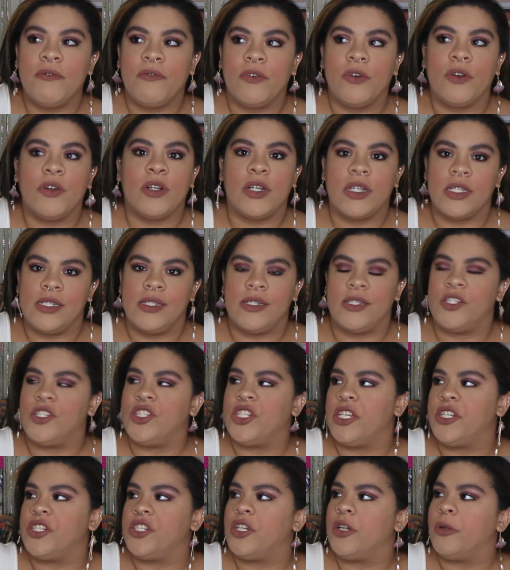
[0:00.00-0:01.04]
for, because he's a
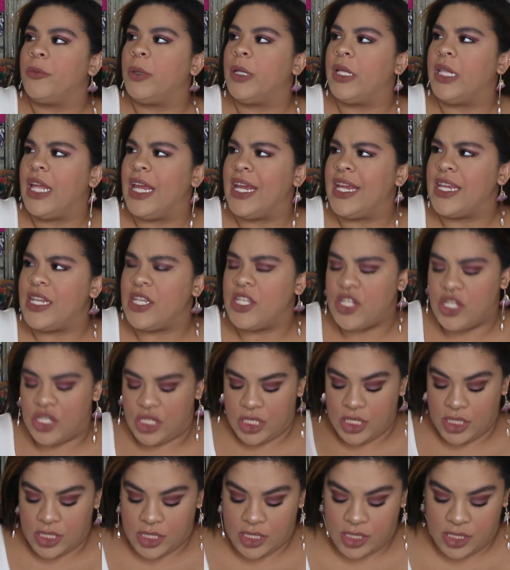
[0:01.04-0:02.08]
ginger, but like,
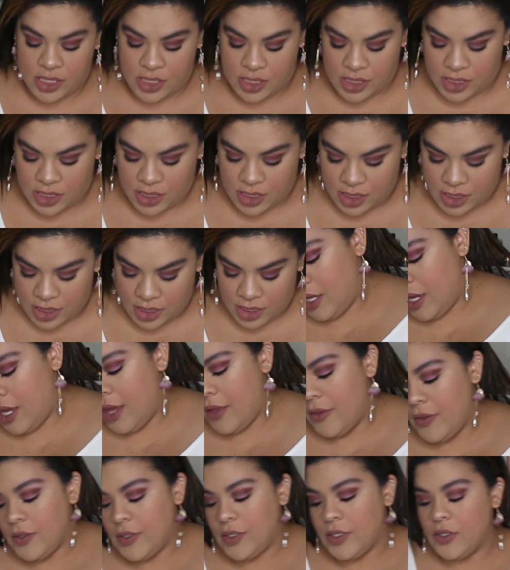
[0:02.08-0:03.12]
Jesus.
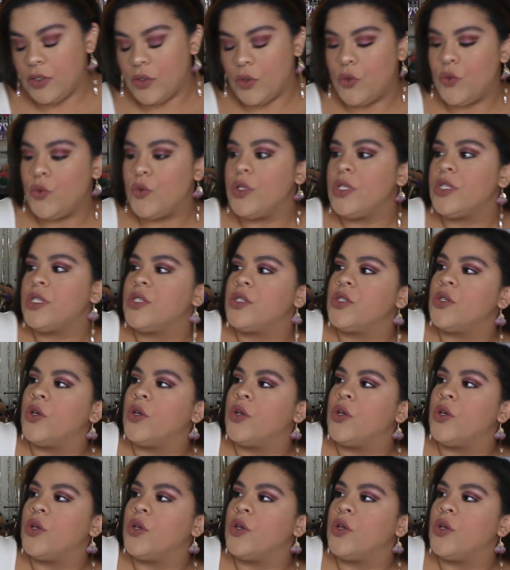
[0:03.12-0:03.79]
And this is, ooh, this is